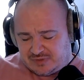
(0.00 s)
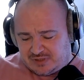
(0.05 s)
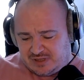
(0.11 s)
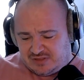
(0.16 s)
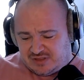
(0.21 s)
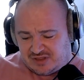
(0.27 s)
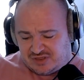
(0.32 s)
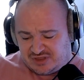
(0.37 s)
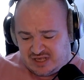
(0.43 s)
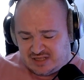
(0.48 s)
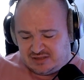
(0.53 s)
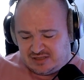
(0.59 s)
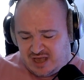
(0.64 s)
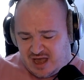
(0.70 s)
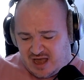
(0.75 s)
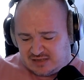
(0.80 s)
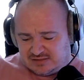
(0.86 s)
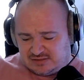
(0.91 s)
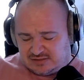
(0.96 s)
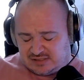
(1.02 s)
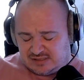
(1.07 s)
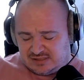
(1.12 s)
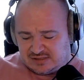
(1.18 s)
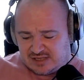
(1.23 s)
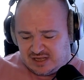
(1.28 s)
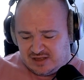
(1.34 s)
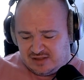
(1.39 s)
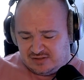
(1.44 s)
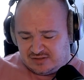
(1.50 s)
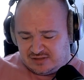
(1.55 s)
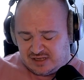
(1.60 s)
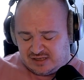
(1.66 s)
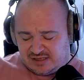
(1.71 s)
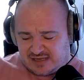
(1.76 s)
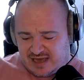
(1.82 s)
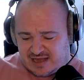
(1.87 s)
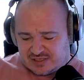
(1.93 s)
the thing
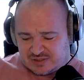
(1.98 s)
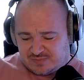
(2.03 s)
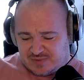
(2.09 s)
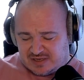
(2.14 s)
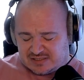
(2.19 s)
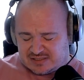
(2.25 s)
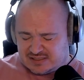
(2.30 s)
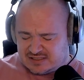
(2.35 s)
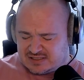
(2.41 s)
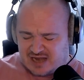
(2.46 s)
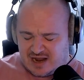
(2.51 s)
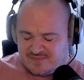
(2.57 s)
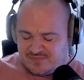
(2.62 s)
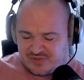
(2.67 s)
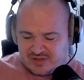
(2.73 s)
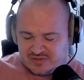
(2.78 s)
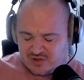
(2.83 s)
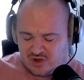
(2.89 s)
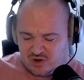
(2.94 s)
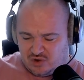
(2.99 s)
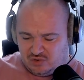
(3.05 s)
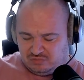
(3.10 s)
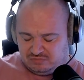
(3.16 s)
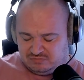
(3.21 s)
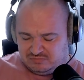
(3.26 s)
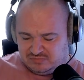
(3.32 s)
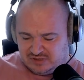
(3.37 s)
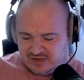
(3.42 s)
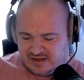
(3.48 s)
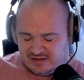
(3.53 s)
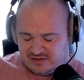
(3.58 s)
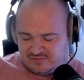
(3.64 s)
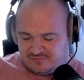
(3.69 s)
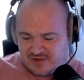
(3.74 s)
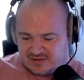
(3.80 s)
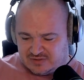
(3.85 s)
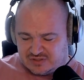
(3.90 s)
that gets me, it's the same thing that all
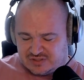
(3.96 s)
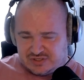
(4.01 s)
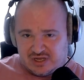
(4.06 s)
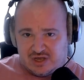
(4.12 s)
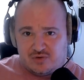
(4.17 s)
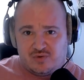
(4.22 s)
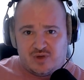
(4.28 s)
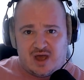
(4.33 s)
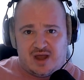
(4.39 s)
Leeds fans do,